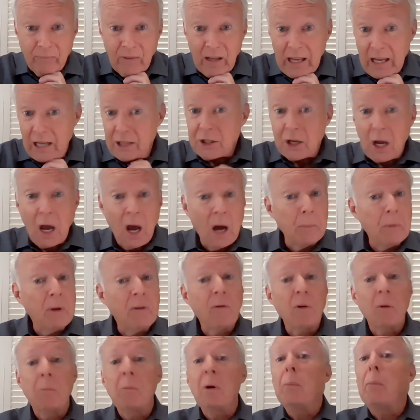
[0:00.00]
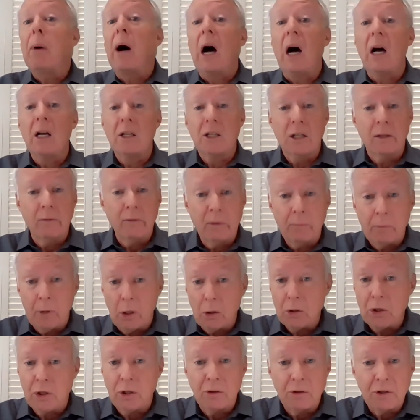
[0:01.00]
It's coming from a positive
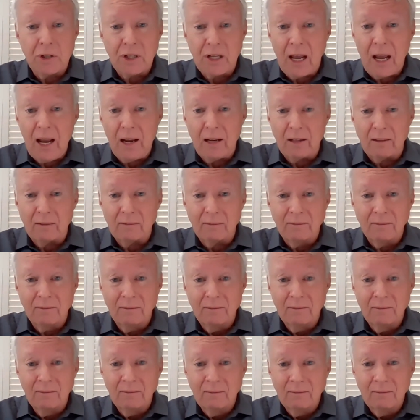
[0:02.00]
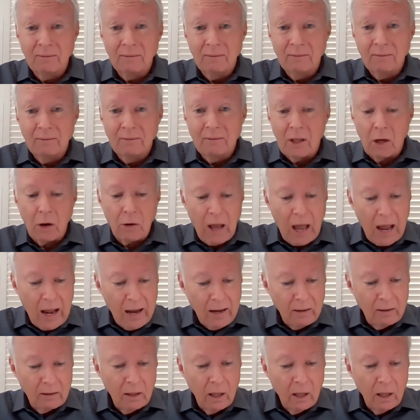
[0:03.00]
emotional state. Okay?